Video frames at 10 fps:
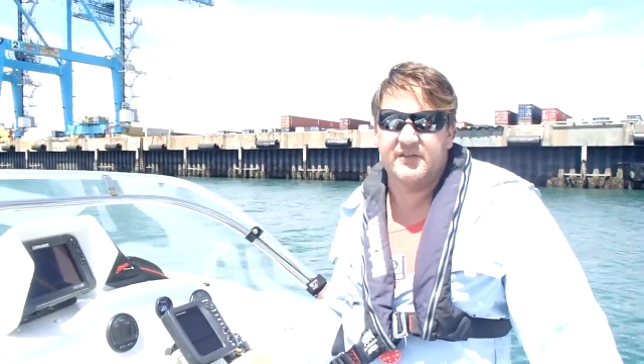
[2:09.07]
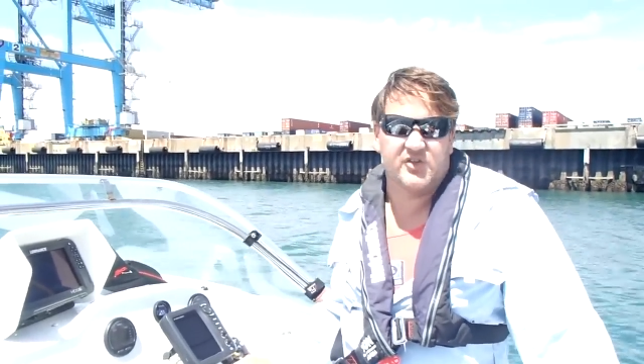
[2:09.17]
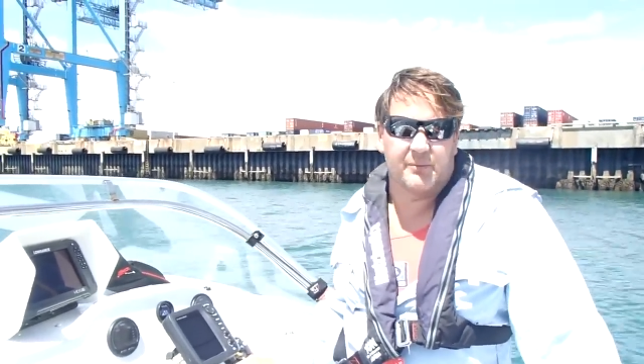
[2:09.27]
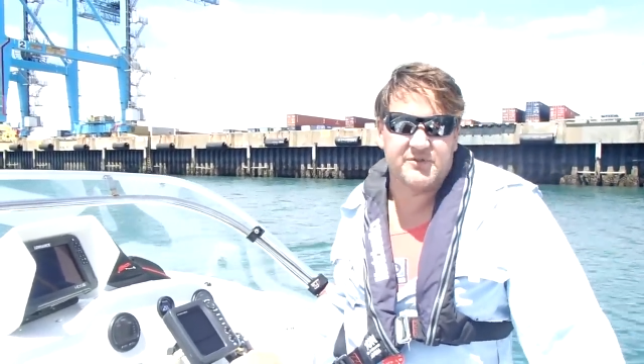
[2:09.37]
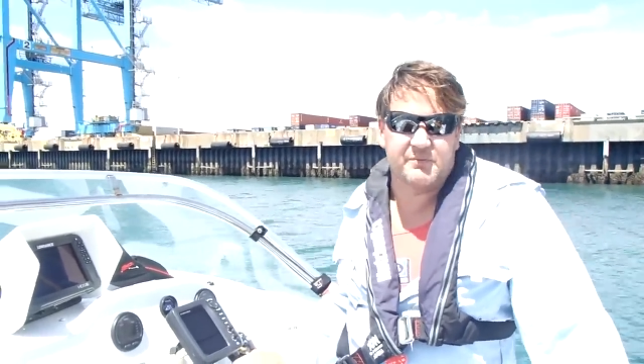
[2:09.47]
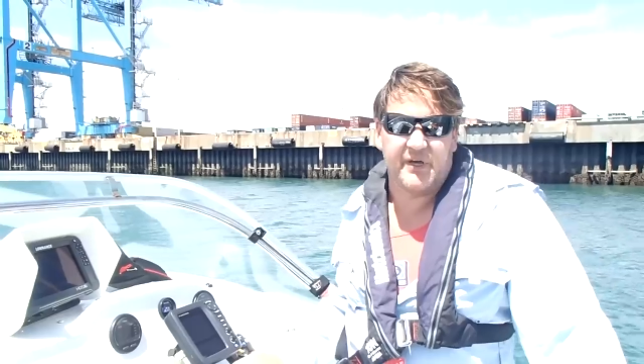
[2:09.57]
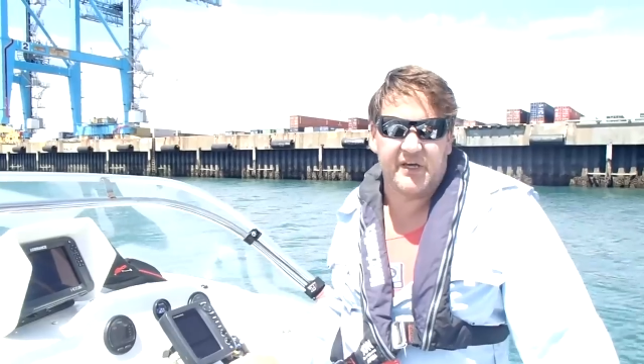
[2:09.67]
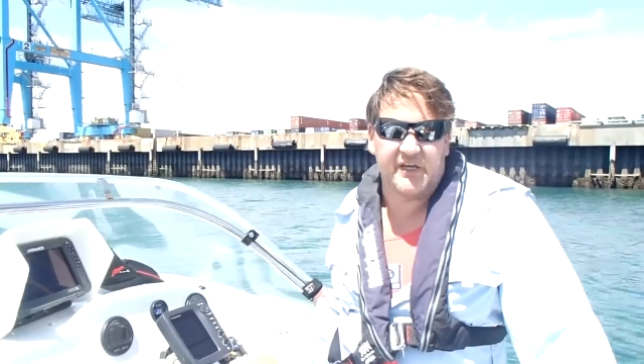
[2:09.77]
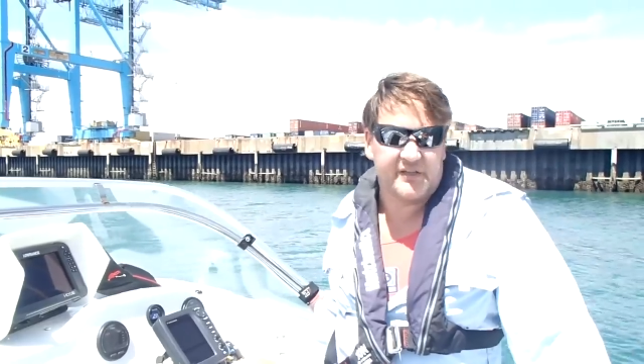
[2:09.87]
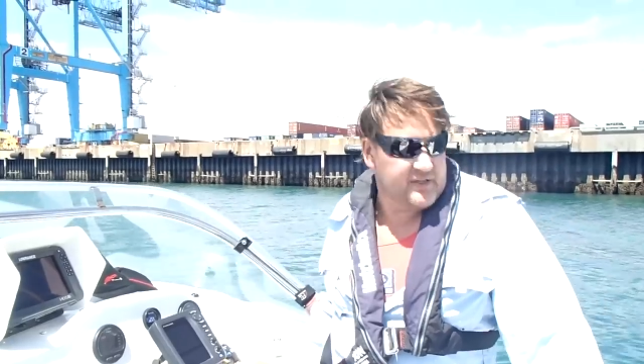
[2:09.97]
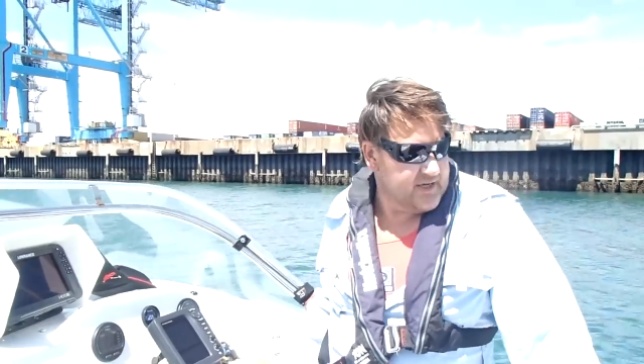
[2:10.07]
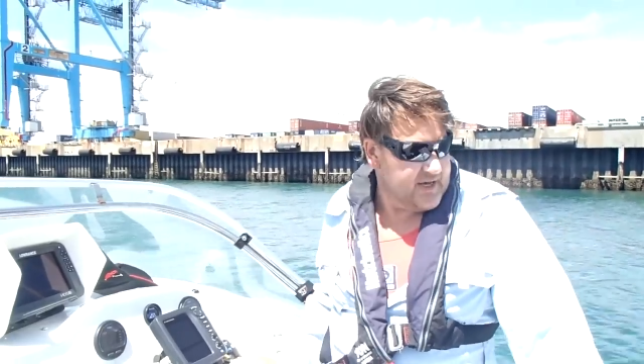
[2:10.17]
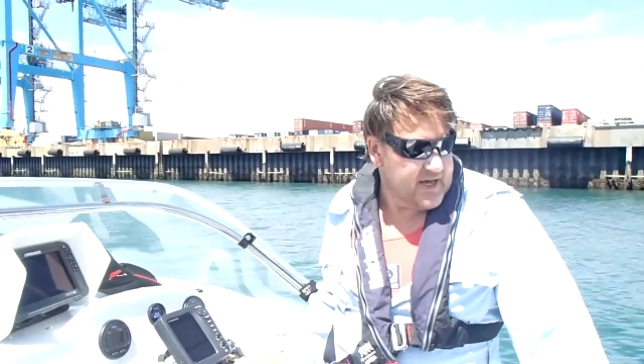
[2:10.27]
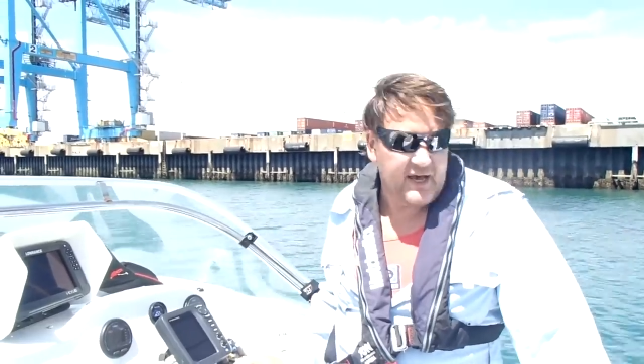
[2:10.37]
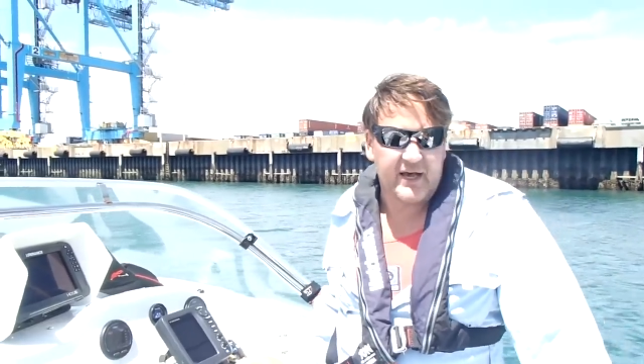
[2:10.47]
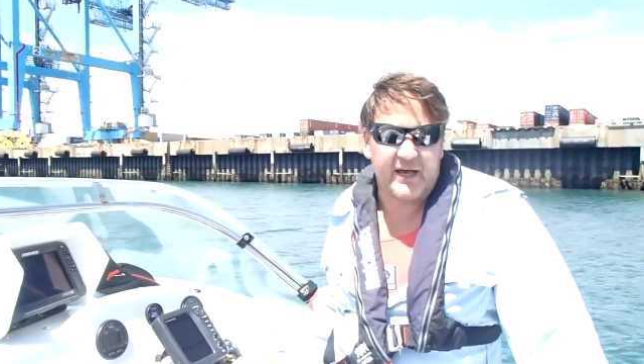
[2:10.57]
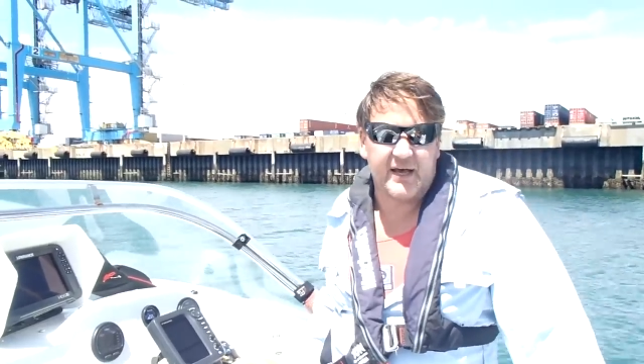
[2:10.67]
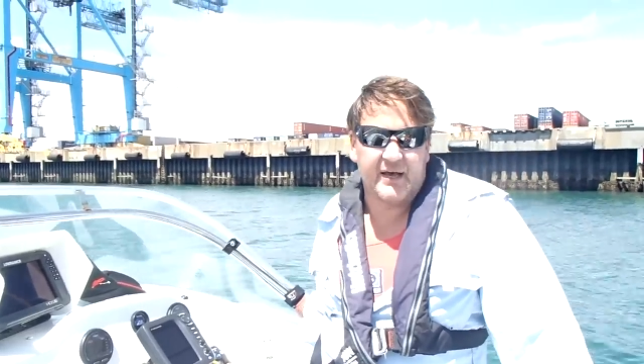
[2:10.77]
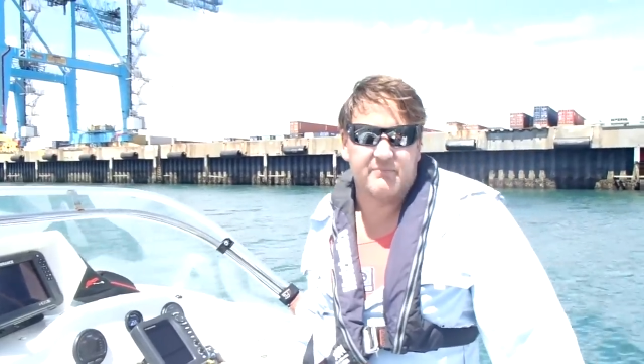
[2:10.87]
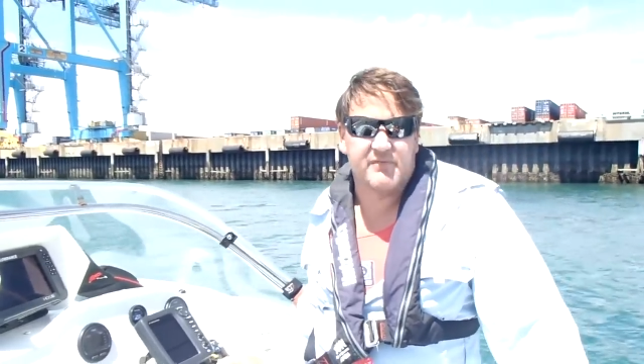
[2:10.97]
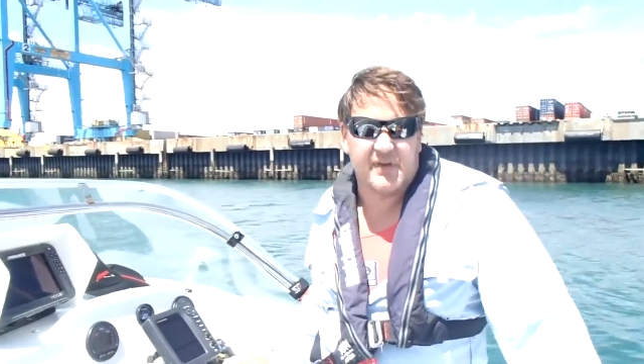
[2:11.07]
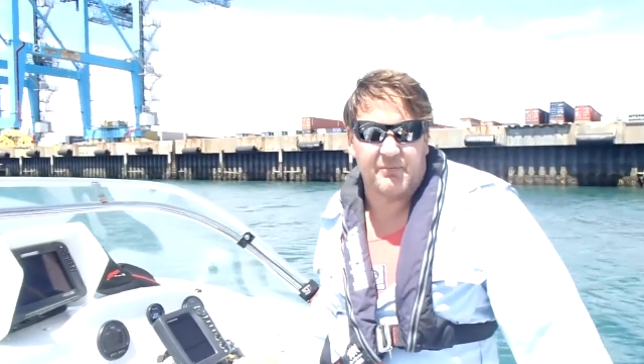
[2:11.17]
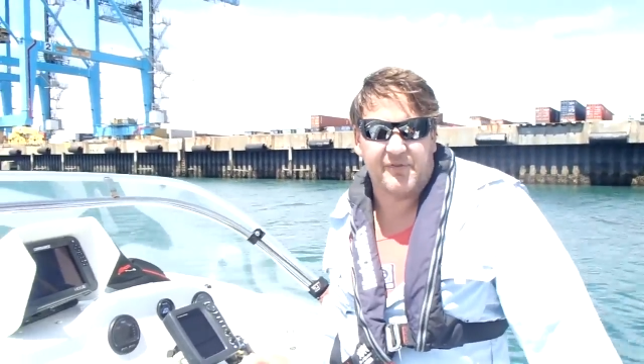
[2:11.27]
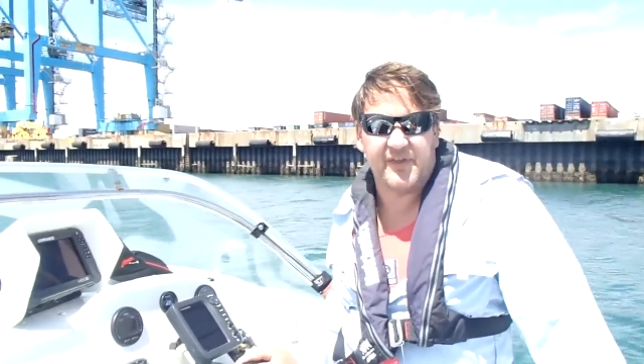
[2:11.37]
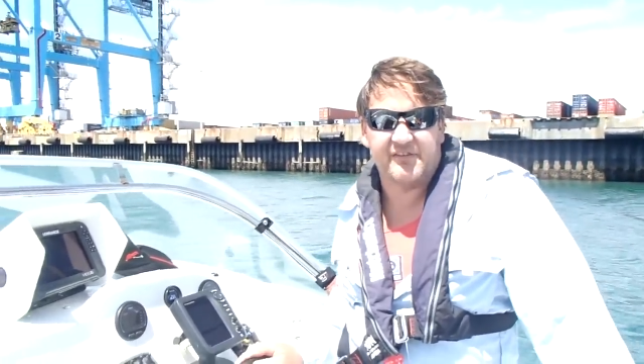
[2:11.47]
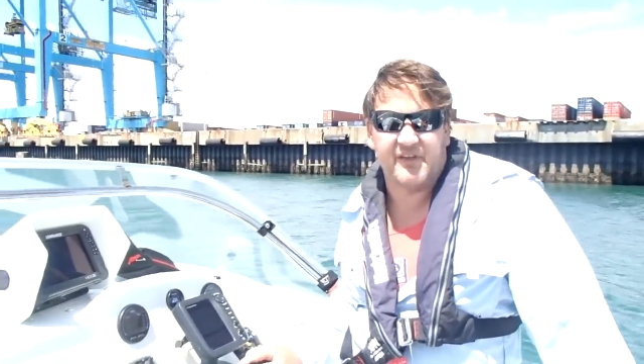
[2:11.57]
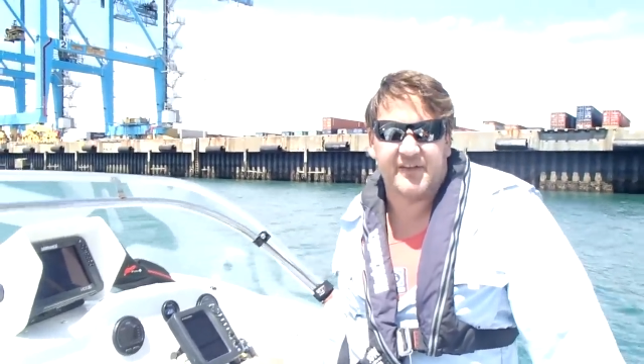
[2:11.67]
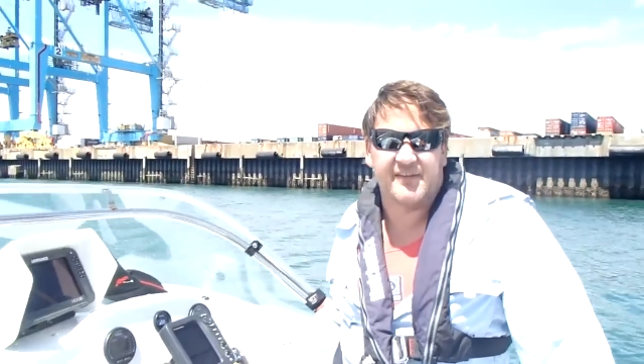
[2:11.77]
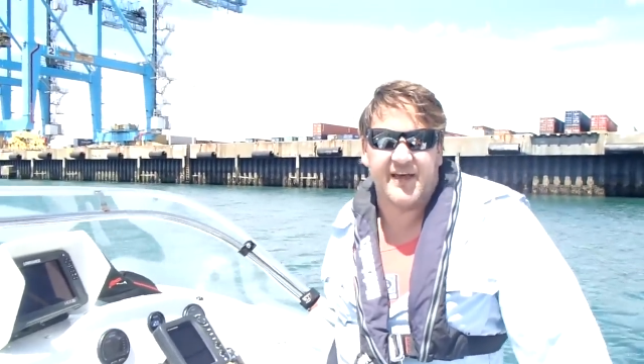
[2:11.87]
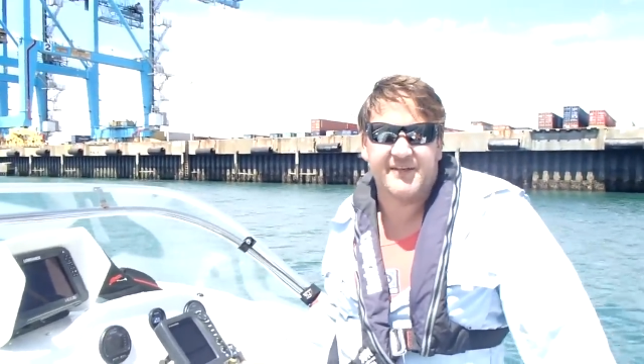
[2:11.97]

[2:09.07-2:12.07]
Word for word: top speed, uh, a couple of things like that.